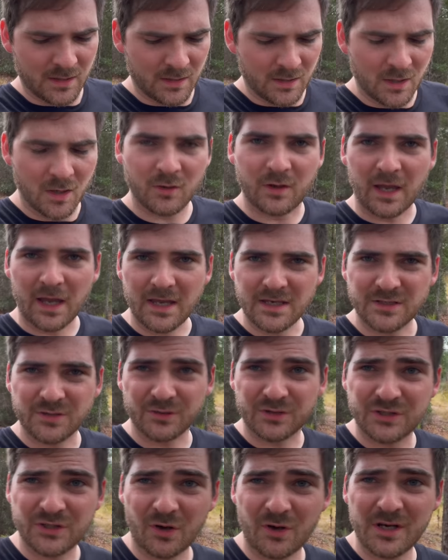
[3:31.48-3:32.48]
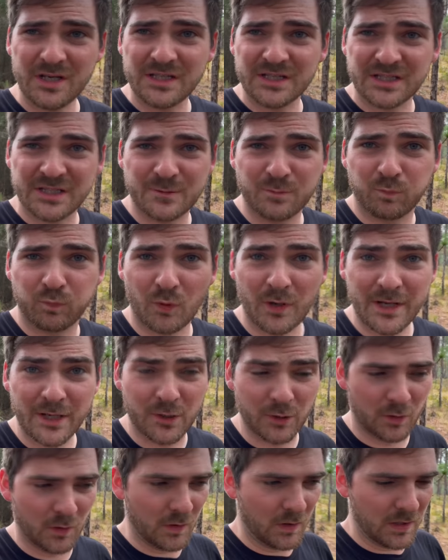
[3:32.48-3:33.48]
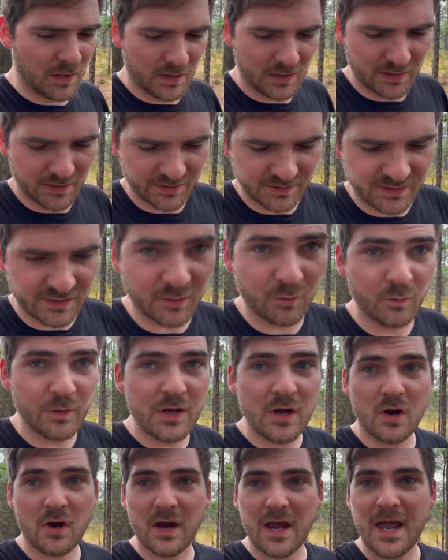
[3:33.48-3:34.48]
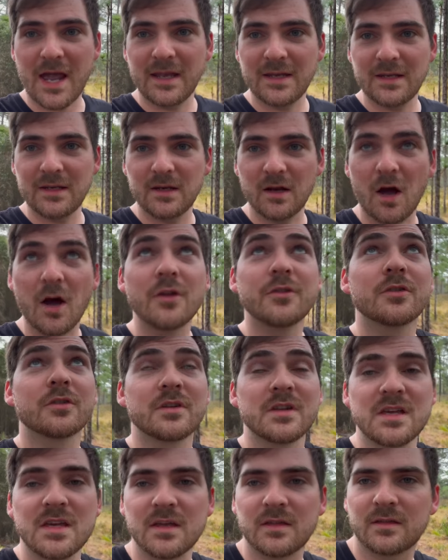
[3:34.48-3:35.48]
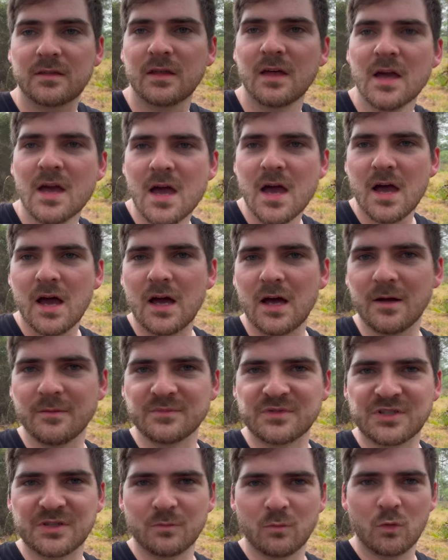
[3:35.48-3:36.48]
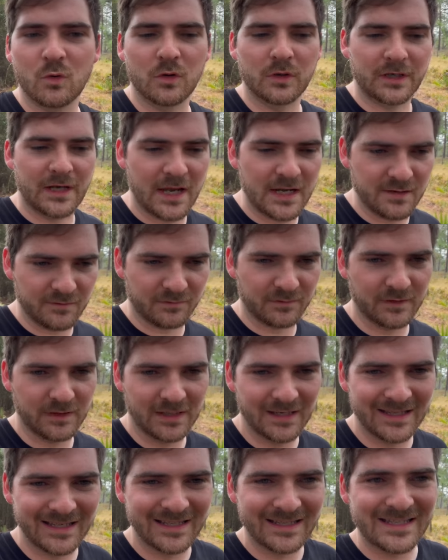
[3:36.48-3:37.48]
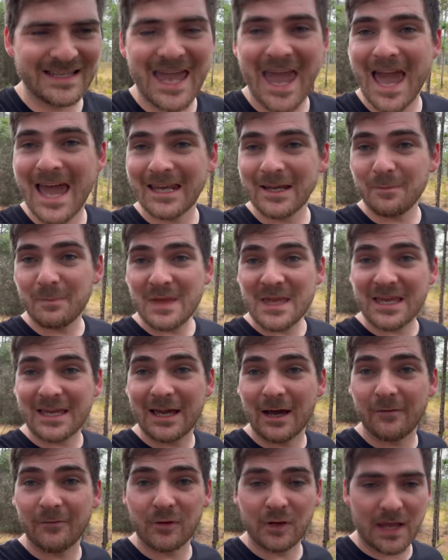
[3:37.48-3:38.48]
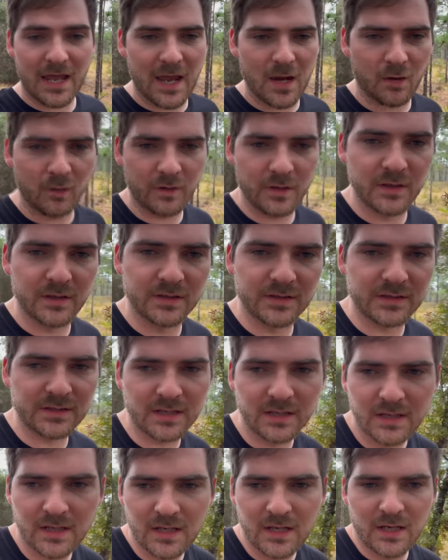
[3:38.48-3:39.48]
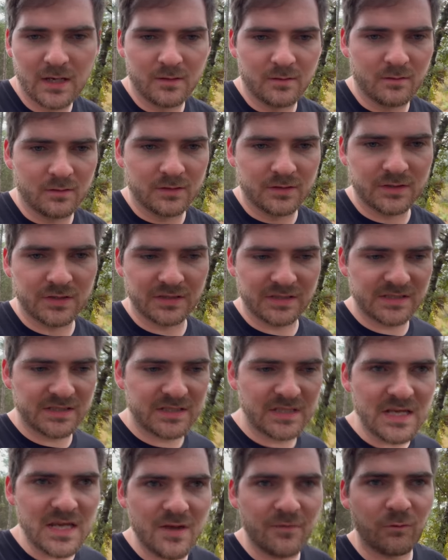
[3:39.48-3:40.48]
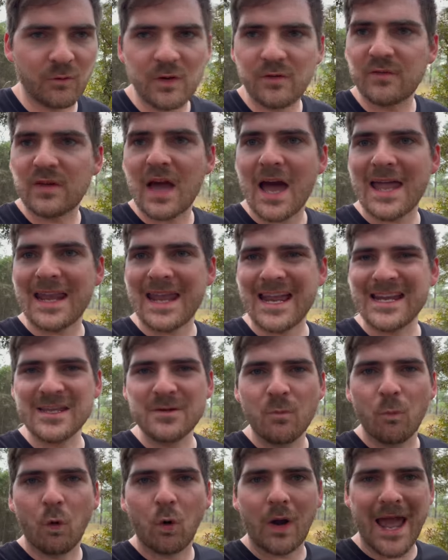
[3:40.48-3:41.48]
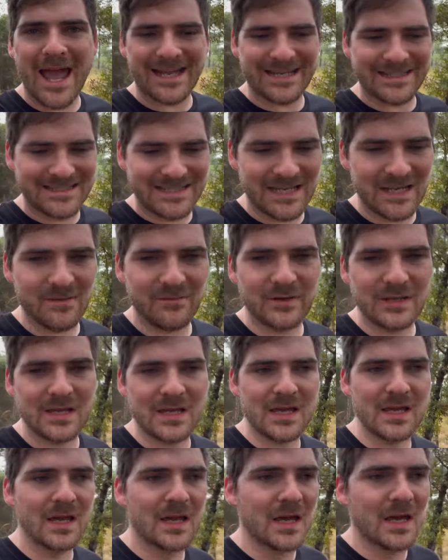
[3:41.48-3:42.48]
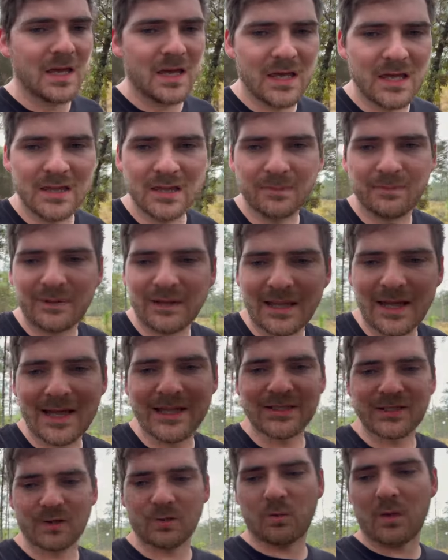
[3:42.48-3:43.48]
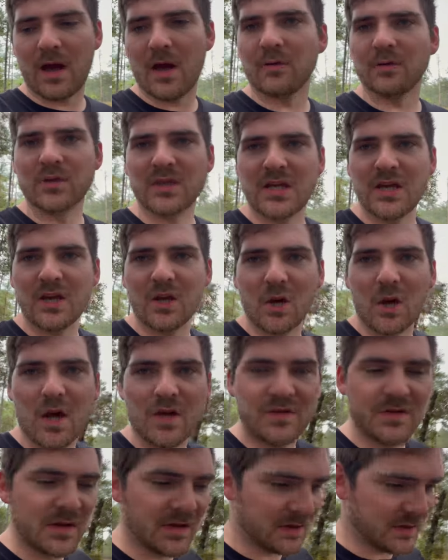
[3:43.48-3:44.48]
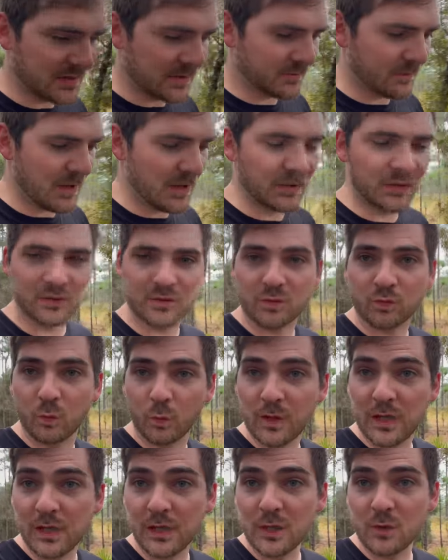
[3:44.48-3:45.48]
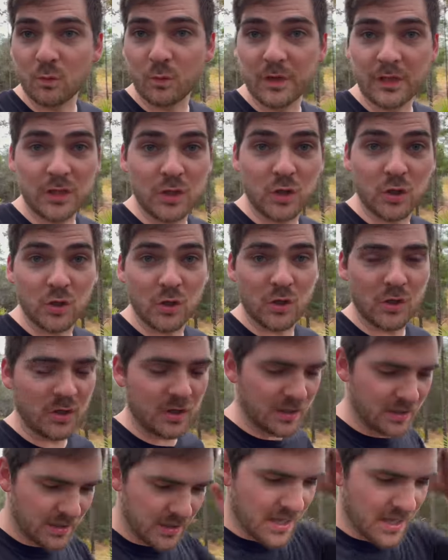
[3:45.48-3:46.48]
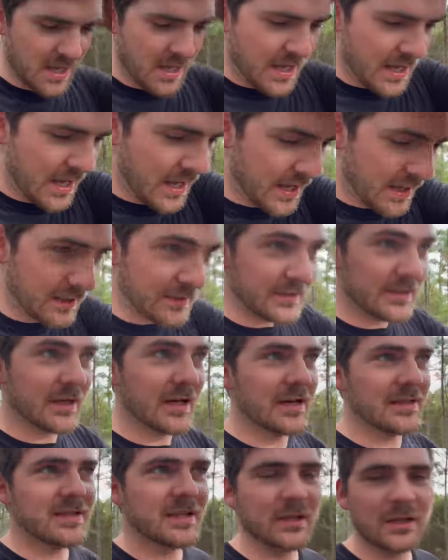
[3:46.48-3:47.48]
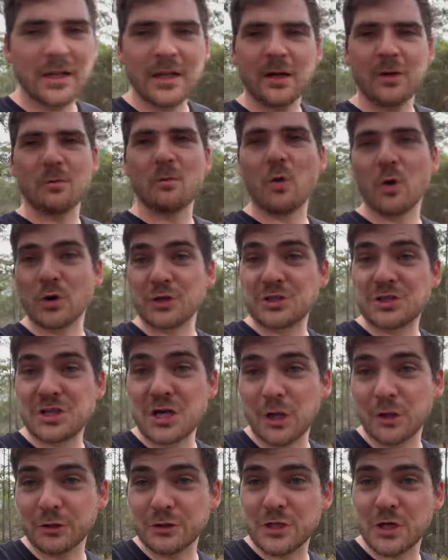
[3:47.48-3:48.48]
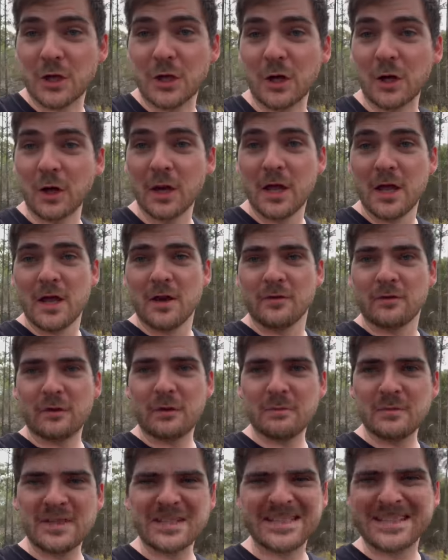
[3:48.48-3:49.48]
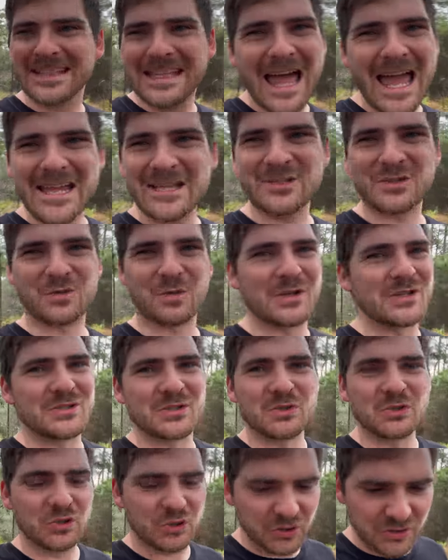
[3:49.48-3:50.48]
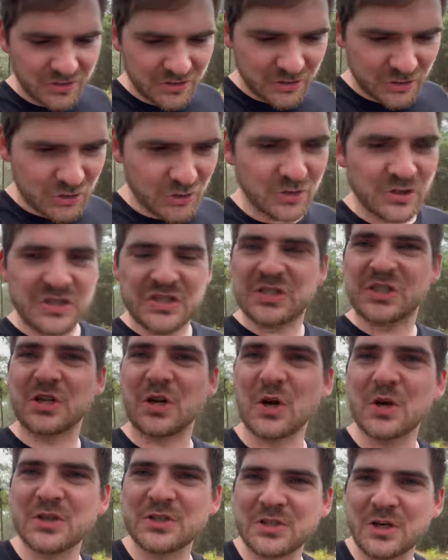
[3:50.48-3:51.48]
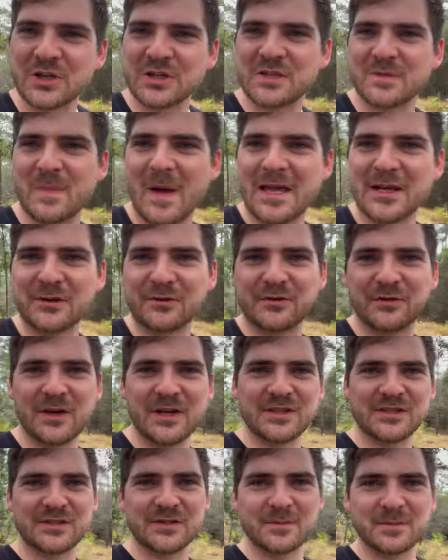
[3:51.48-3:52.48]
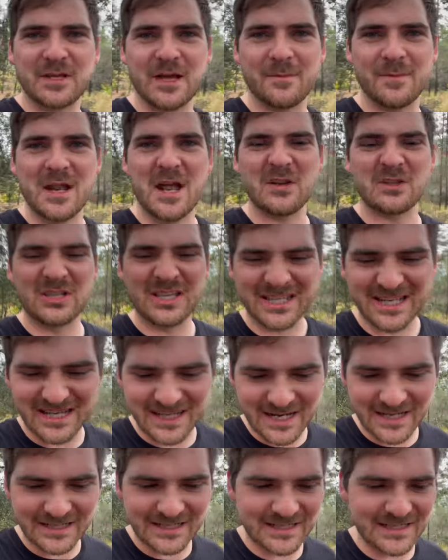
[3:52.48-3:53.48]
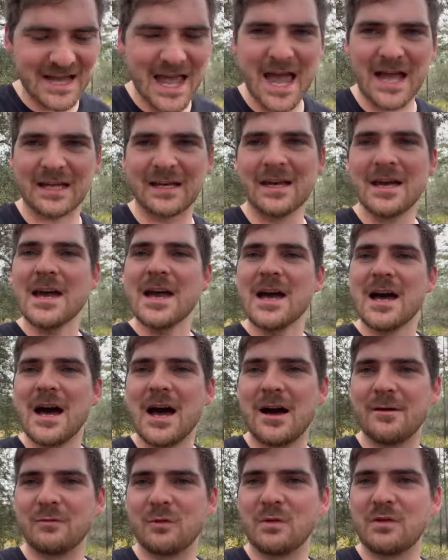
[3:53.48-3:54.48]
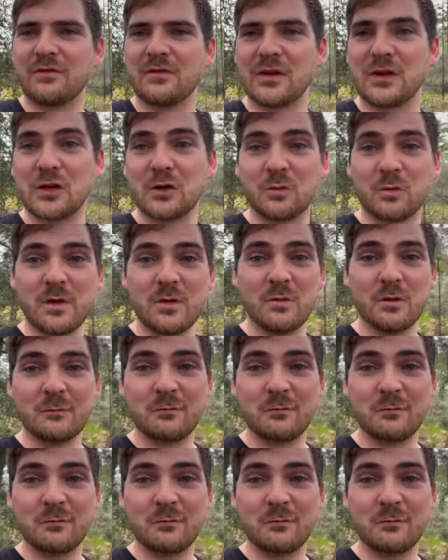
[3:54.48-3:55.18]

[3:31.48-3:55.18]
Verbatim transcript: Okay, so it's starting to sprinkle, so we are headed underneath um, some more kind of canopy covered areas to see if we've got any more activity in the plants around here. I think this spot looks really, really good. And uh, it's a little more shelter from this light drizzle. Shouldn't shouldn't discourage our spider friends from coming out and getting a nice snack. Uh, but we figured we would